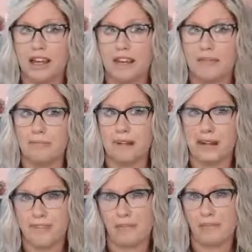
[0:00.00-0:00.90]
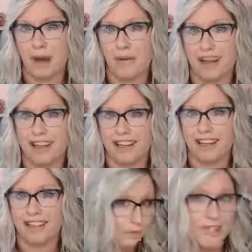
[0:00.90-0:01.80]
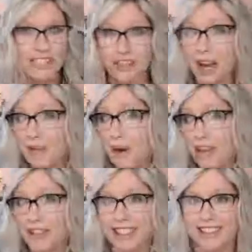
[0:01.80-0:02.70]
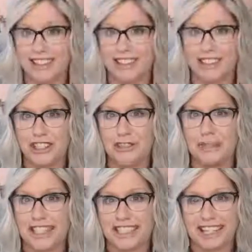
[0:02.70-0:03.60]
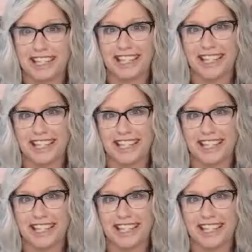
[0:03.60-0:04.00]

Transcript: But I found my way. And so I want you to get there too, because I think that's